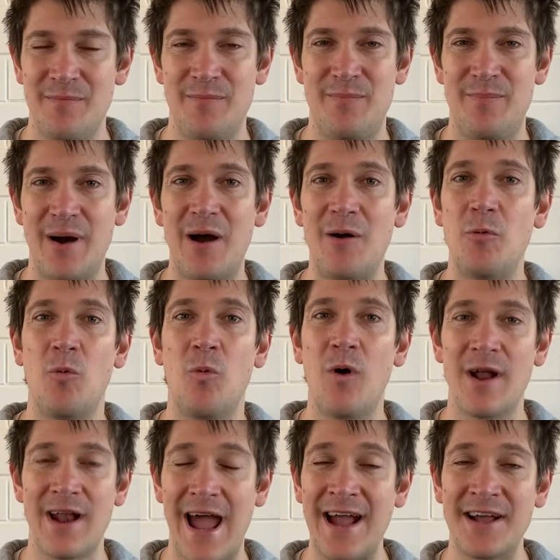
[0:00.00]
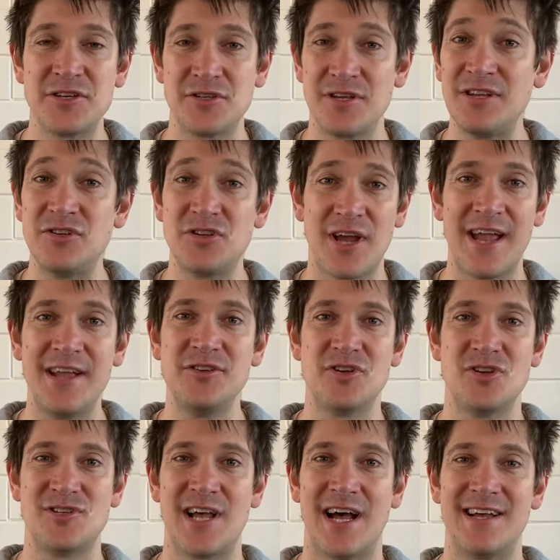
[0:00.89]
but what actually
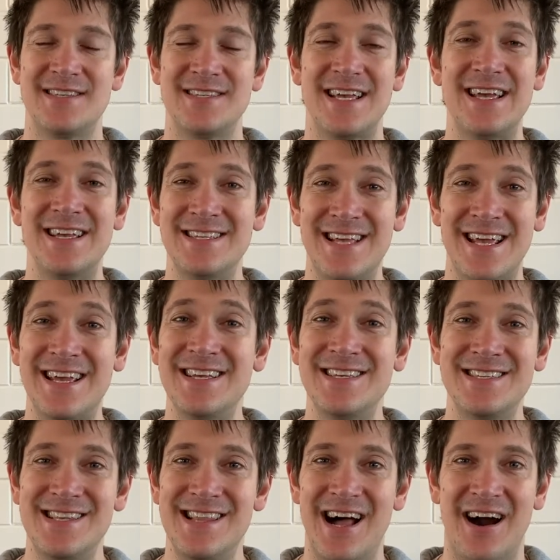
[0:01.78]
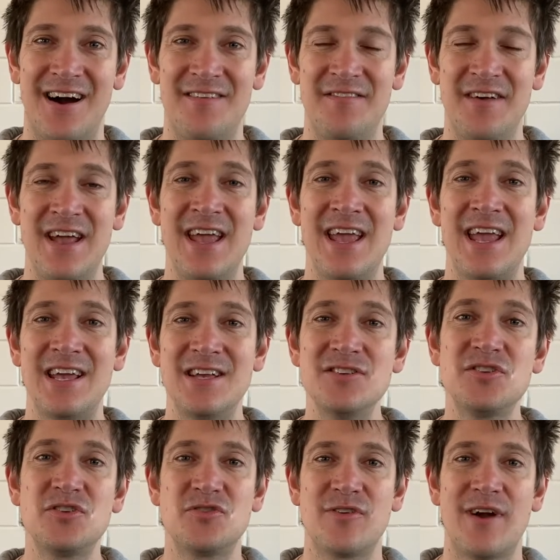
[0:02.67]
changes us is His love,
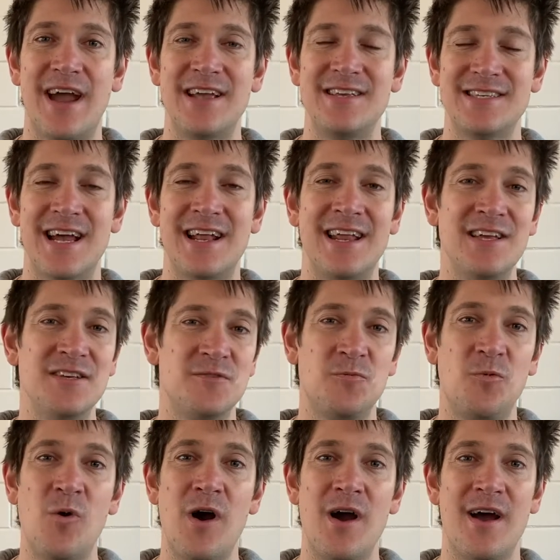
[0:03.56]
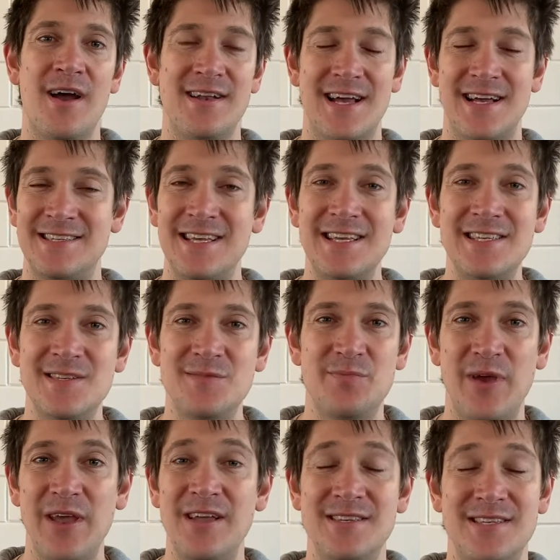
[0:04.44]
His grace, and His word as He
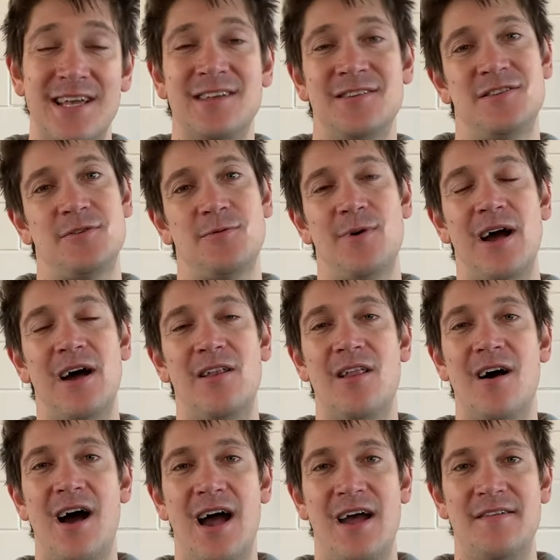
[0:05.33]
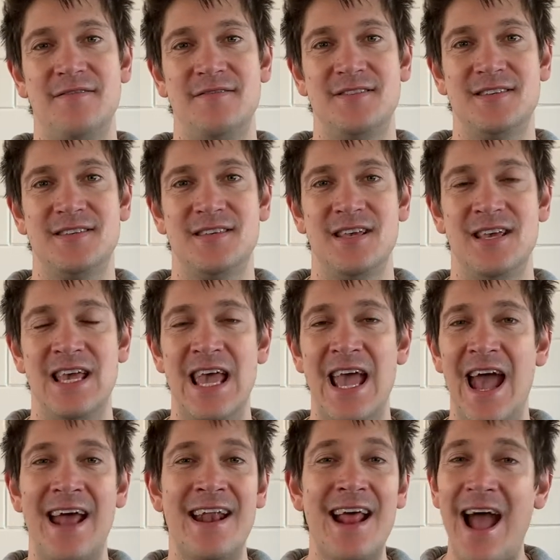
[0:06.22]
speaks into our lives.
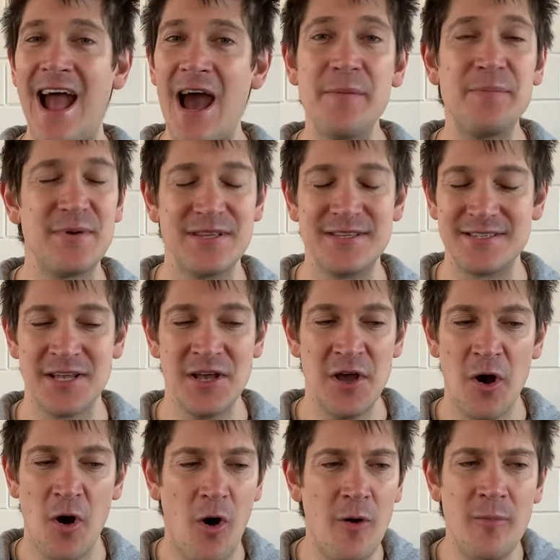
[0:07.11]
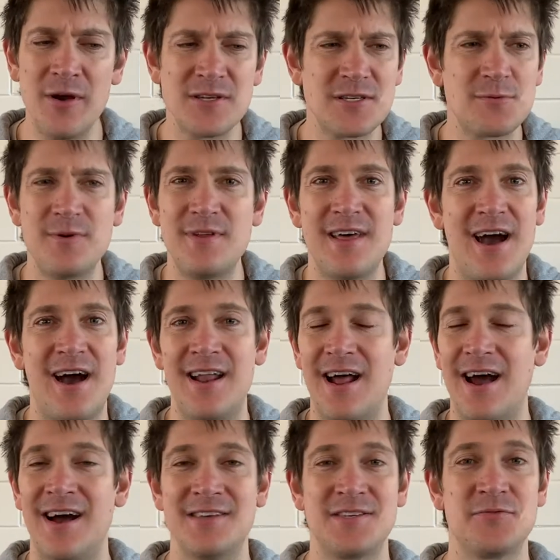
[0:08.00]
And it happens almost without
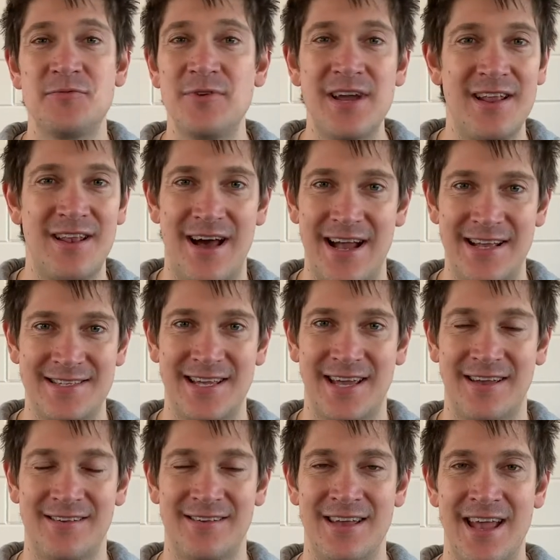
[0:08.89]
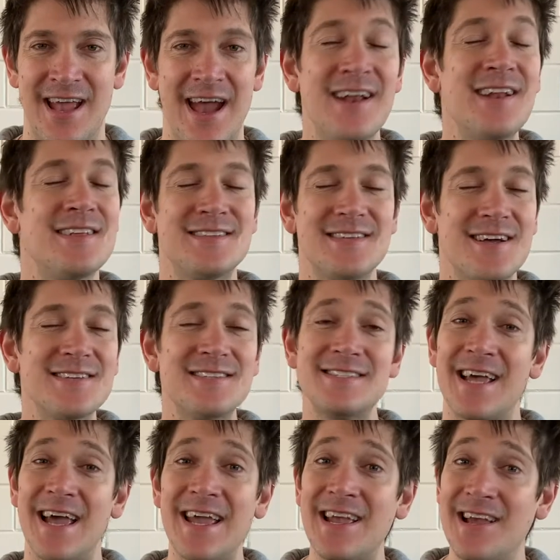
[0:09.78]
us realizing. And it does
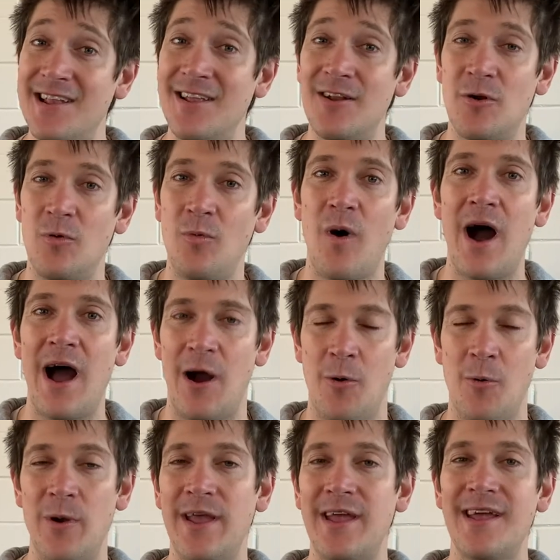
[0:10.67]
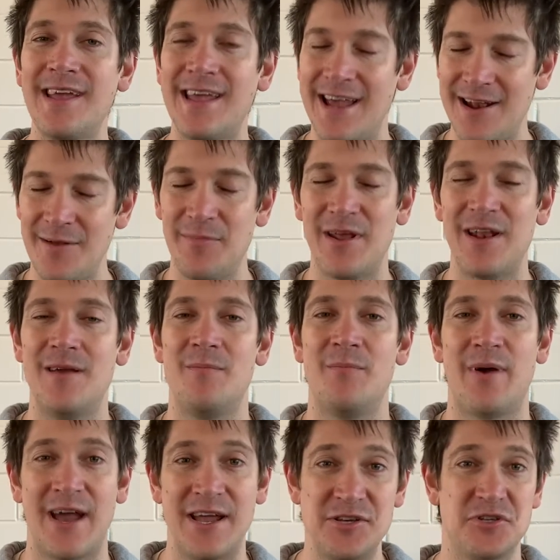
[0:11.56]
take a little while. We can get a bit
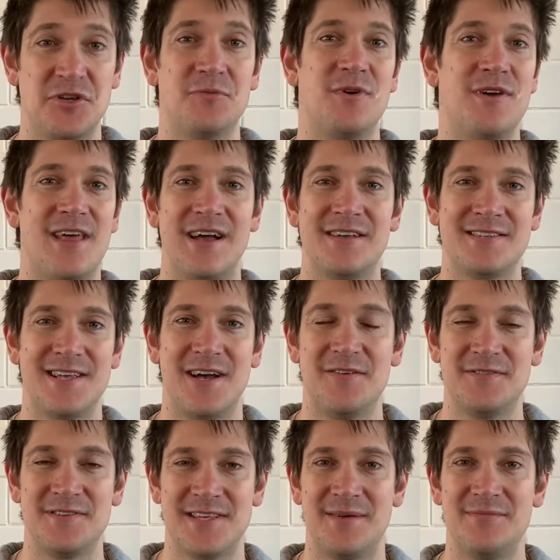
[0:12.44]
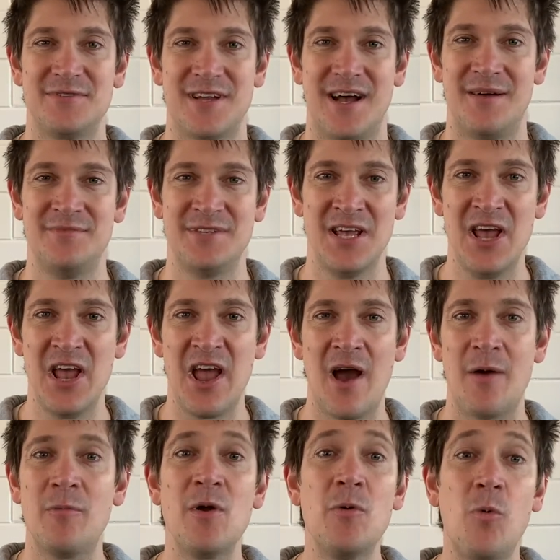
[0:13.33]
impatient with ourselves sometimes,
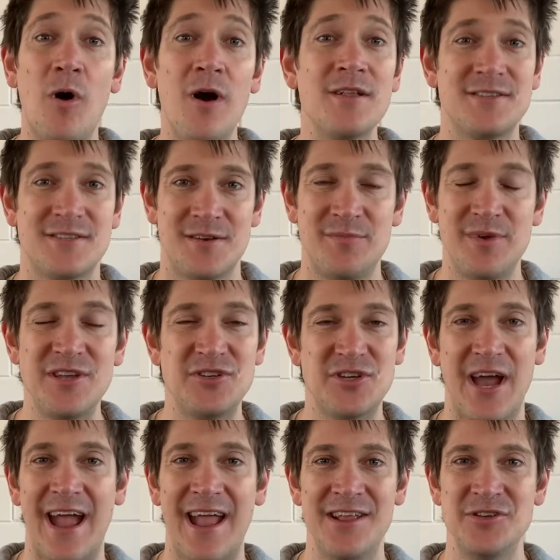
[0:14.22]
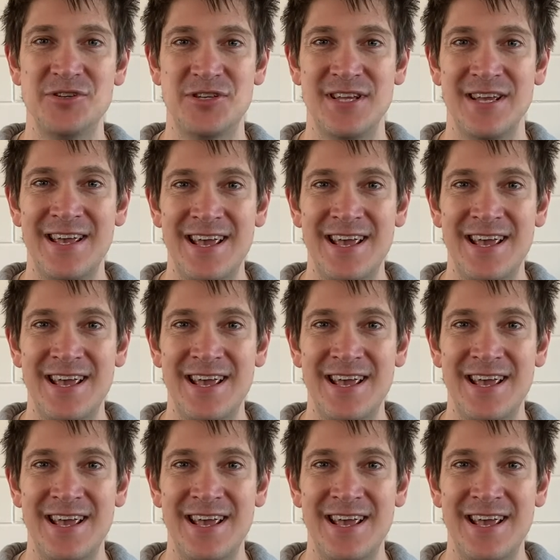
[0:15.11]
and we want to be changed,